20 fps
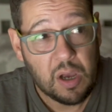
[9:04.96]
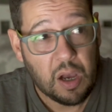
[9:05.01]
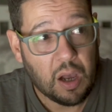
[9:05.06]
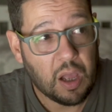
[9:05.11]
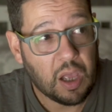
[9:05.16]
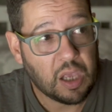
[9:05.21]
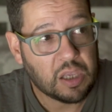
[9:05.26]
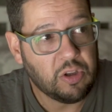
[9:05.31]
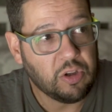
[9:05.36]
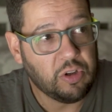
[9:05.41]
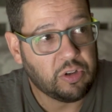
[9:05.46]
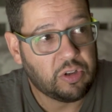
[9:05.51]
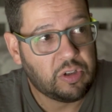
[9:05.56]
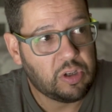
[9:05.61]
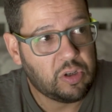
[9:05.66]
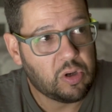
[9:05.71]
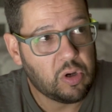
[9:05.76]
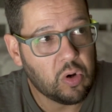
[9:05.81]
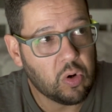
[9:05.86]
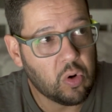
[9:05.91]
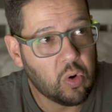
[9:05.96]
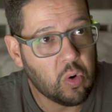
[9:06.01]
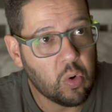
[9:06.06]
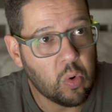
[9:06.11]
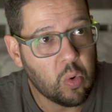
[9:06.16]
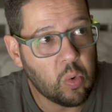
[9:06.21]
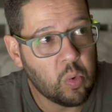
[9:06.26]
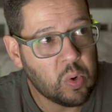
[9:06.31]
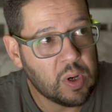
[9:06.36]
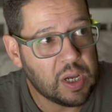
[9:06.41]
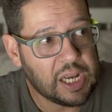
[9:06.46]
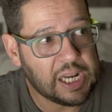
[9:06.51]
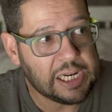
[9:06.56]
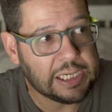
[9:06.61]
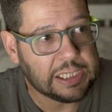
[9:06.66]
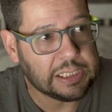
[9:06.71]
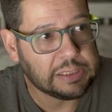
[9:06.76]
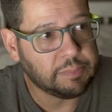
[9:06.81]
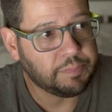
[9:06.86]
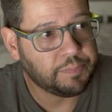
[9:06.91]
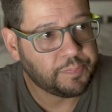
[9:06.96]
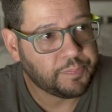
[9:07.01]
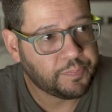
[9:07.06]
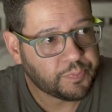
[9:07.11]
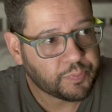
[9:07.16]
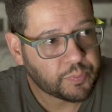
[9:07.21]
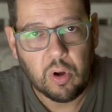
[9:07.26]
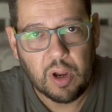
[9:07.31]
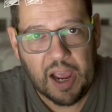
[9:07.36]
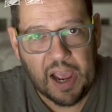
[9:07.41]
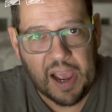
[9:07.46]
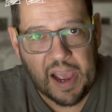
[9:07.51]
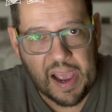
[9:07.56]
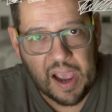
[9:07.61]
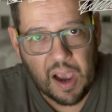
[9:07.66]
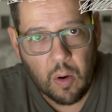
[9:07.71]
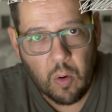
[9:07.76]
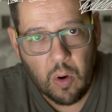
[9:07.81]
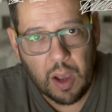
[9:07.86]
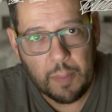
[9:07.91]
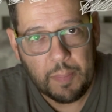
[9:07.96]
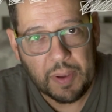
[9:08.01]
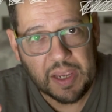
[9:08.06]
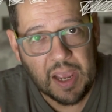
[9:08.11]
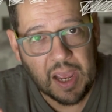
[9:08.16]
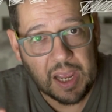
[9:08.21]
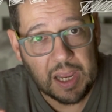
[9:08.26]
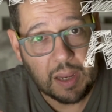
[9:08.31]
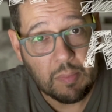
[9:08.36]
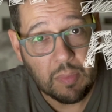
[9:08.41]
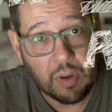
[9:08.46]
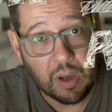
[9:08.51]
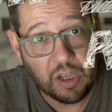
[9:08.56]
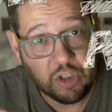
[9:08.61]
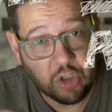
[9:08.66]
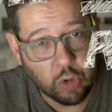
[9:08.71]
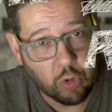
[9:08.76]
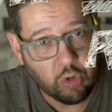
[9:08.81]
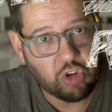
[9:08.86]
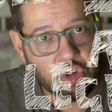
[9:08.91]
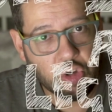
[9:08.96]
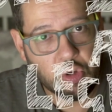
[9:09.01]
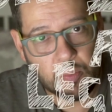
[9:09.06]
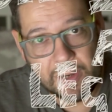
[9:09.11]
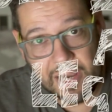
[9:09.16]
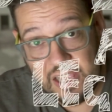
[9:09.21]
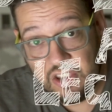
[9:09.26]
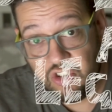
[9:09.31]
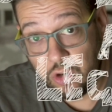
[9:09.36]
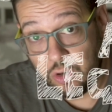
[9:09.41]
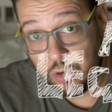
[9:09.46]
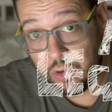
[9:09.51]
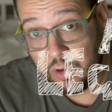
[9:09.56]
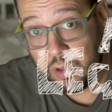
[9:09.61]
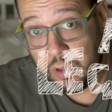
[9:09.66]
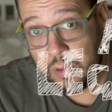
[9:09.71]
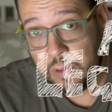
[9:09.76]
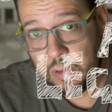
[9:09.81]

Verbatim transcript: I could call um, how I became a YouTube legend.